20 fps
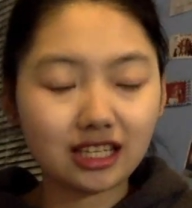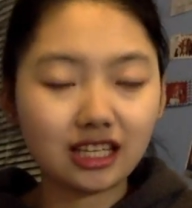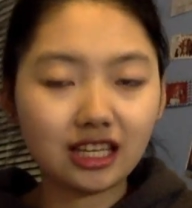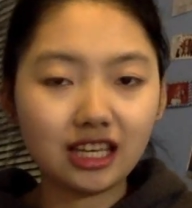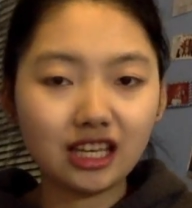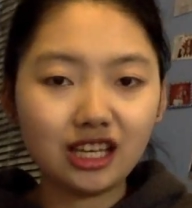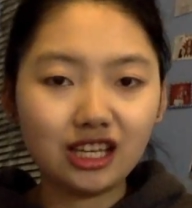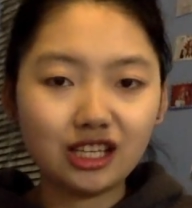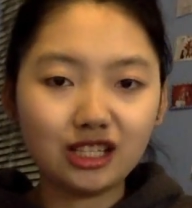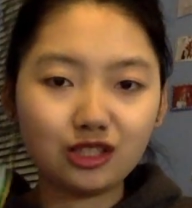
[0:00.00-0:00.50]

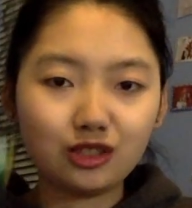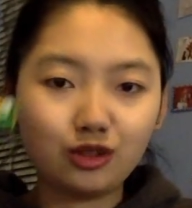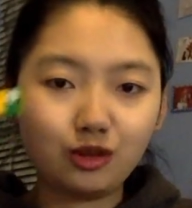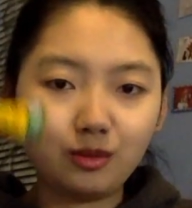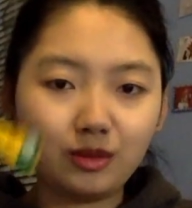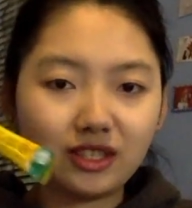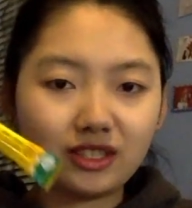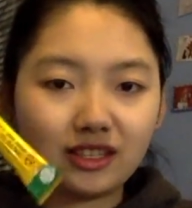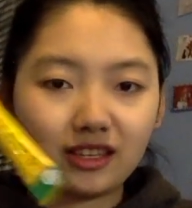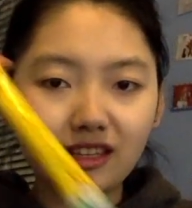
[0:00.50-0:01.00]
So you
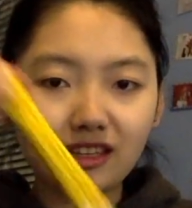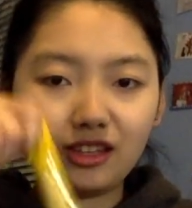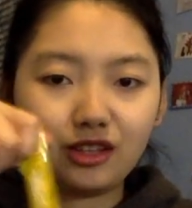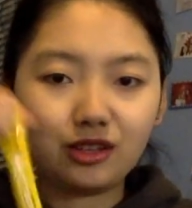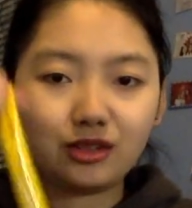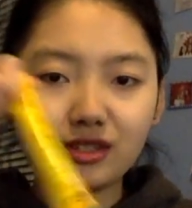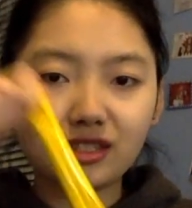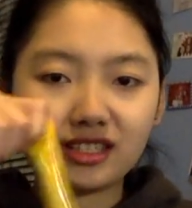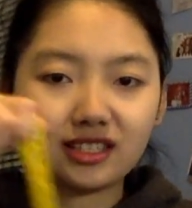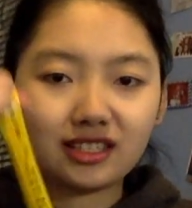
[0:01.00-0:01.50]
basically
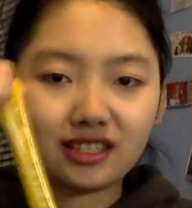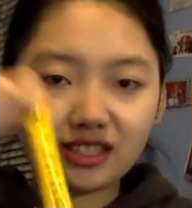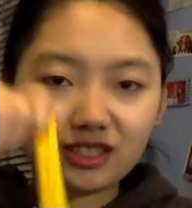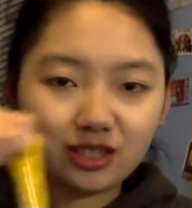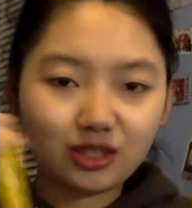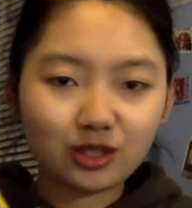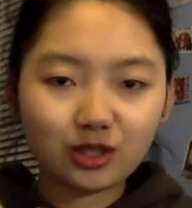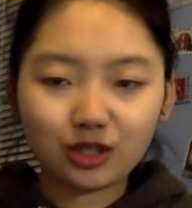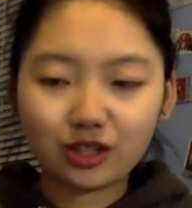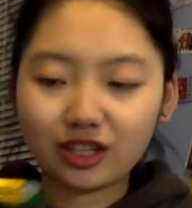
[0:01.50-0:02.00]
use this and
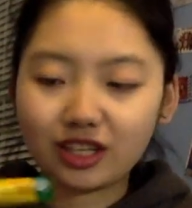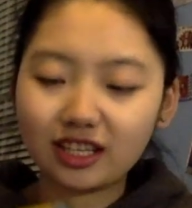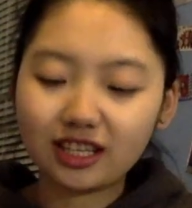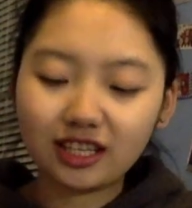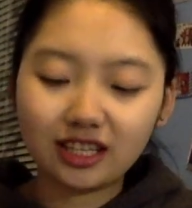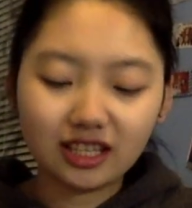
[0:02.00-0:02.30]
stir it.